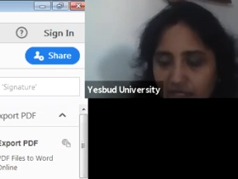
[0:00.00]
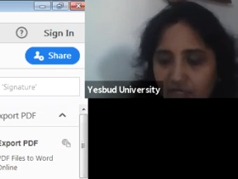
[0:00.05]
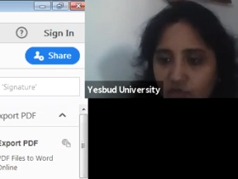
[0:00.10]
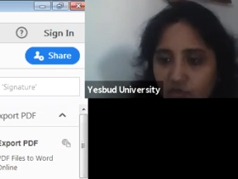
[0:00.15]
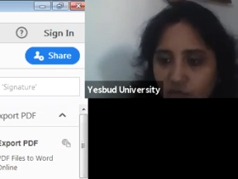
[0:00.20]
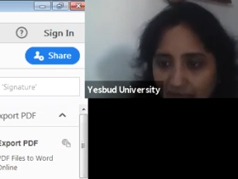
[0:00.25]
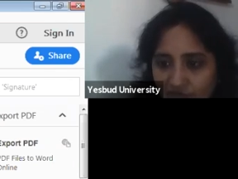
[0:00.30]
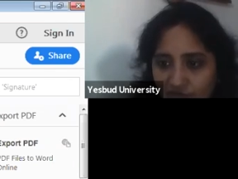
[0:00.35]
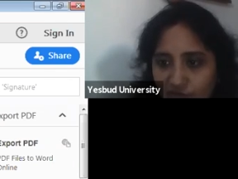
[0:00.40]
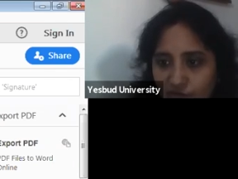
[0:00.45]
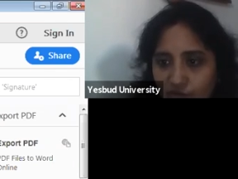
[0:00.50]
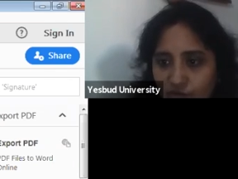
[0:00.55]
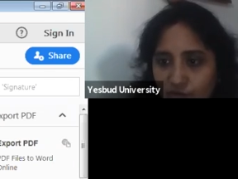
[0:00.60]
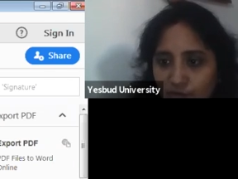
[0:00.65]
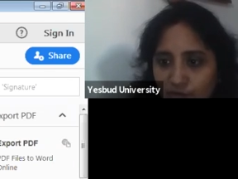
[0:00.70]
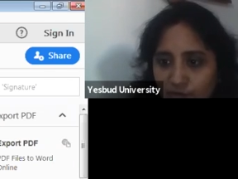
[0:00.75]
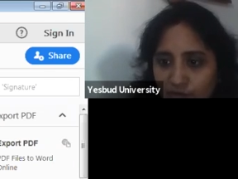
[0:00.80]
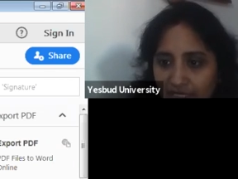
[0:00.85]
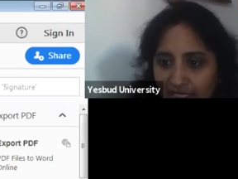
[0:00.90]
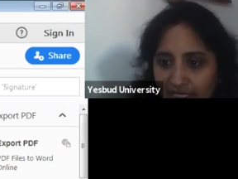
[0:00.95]
You have
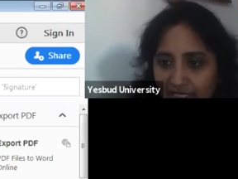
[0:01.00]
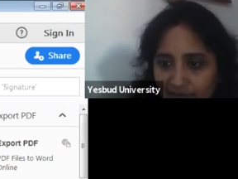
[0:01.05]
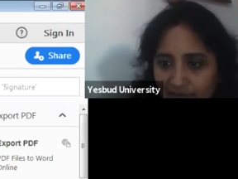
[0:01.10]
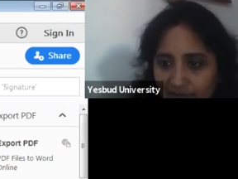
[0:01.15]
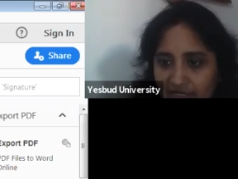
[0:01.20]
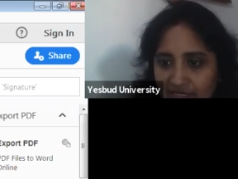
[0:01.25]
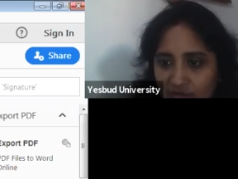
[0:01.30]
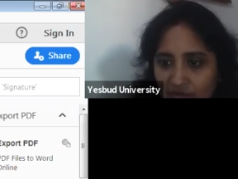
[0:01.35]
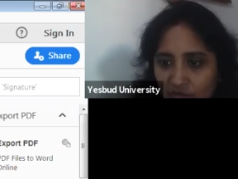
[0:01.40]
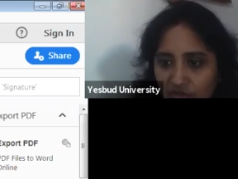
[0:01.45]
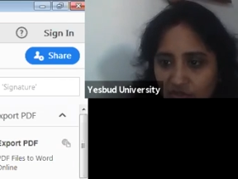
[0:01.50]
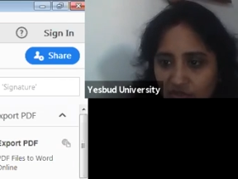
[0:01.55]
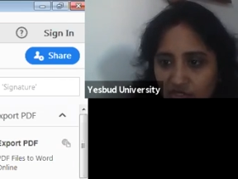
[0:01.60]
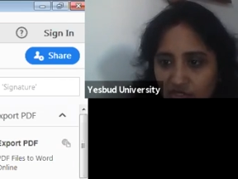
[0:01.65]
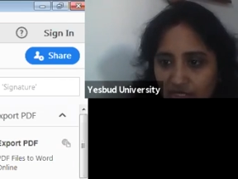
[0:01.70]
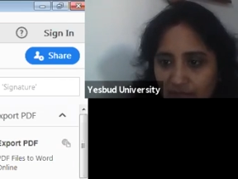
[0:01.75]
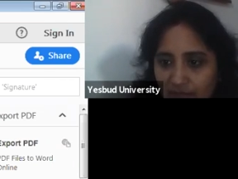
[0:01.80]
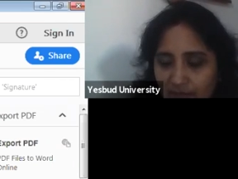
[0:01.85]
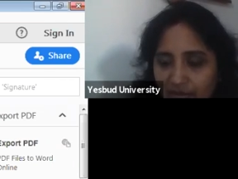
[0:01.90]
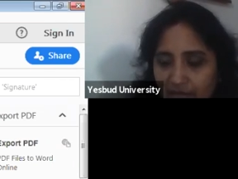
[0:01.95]
to keep this
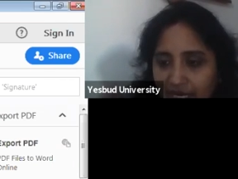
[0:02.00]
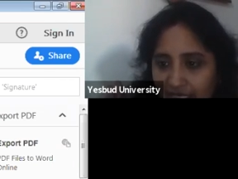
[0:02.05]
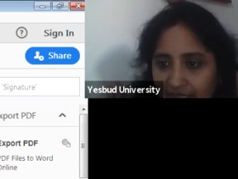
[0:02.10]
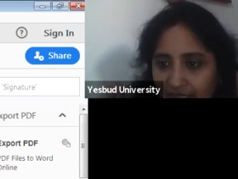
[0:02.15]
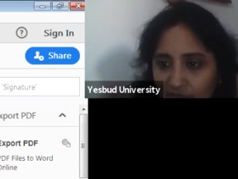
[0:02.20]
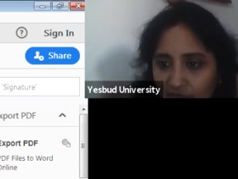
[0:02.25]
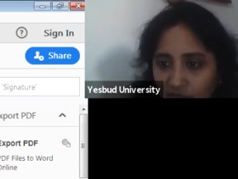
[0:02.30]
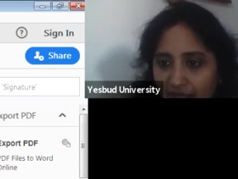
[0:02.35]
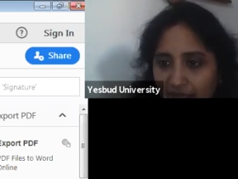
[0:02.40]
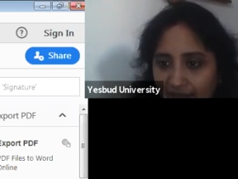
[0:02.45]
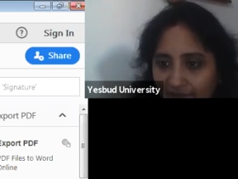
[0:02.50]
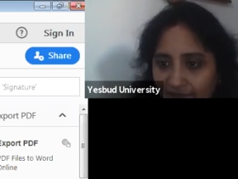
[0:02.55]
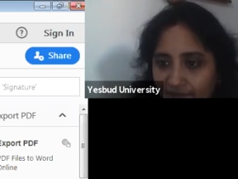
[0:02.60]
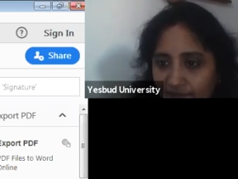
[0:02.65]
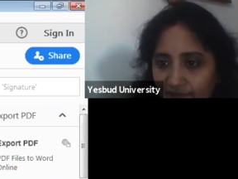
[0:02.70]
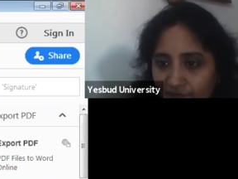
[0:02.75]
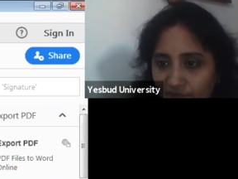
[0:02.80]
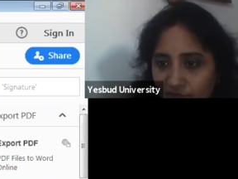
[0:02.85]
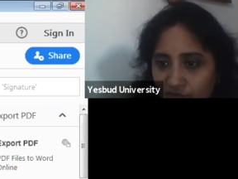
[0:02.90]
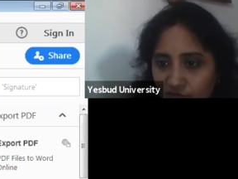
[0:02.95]
question in mind and you
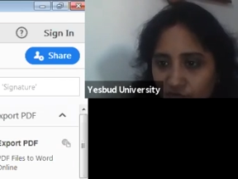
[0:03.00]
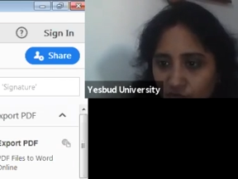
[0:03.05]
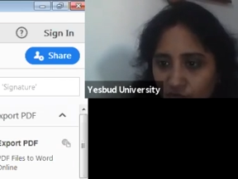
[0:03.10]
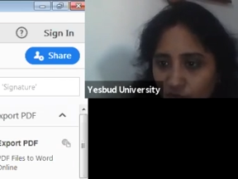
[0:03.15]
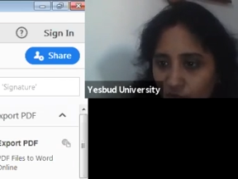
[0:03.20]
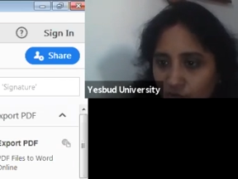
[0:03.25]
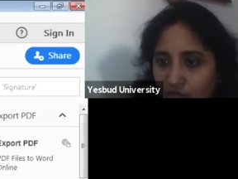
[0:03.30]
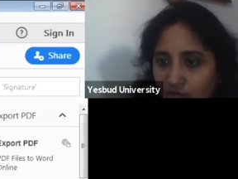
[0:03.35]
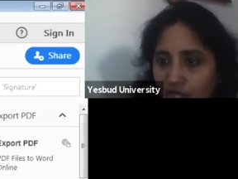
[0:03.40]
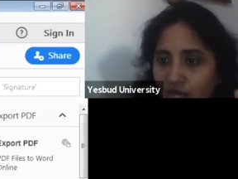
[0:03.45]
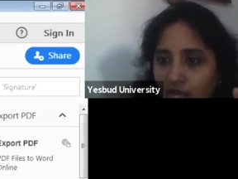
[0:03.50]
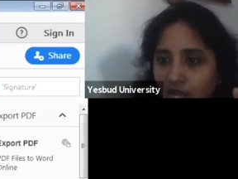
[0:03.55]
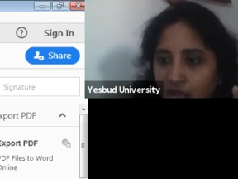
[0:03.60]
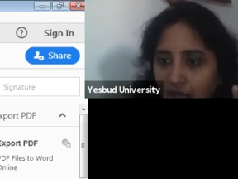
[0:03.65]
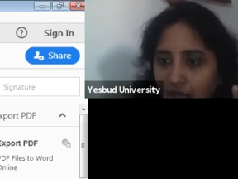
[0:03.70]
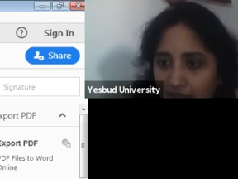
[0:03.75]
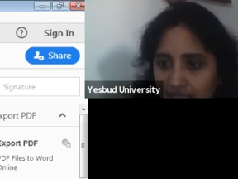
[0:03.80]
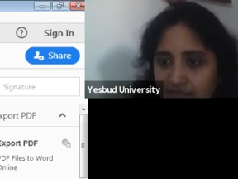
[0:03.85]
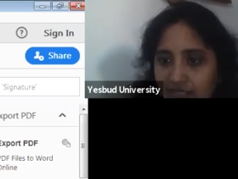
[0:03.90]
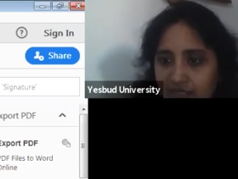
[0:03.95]
have to
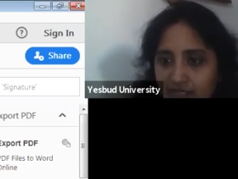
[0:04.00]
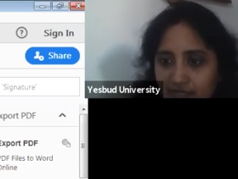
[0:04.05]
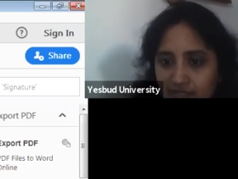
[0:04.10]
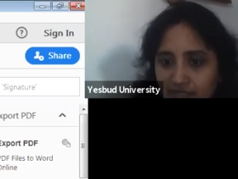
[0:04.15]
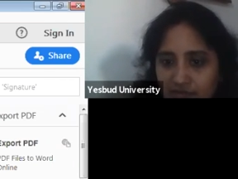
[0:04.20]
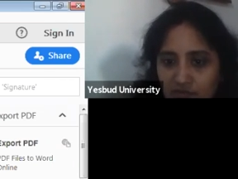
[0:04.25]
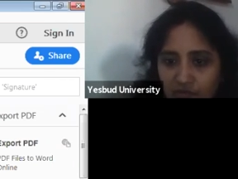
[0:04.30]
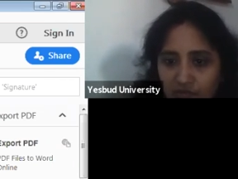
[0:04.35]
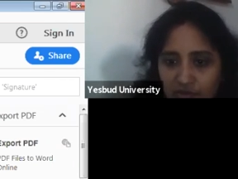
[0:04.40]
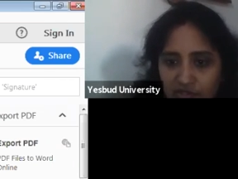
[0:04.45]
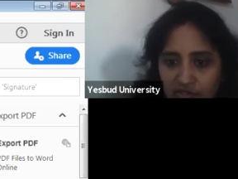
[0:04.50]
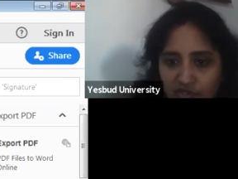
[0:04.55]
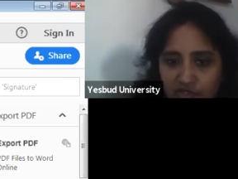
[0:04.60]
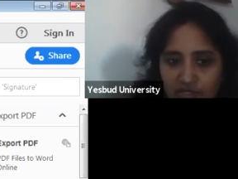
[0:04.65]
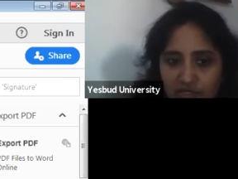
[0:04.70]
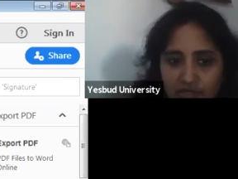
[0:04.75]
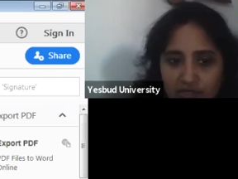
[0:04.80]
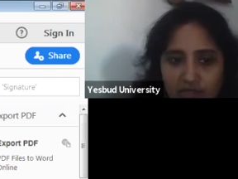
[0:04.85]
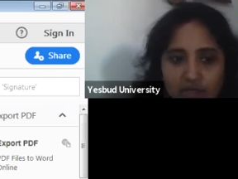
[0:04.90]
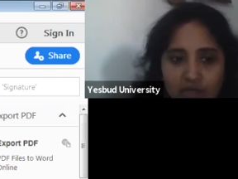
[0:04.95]
answer this
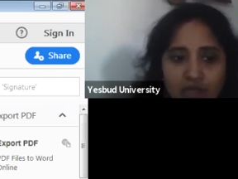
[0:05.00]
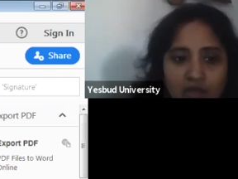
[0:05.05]
question.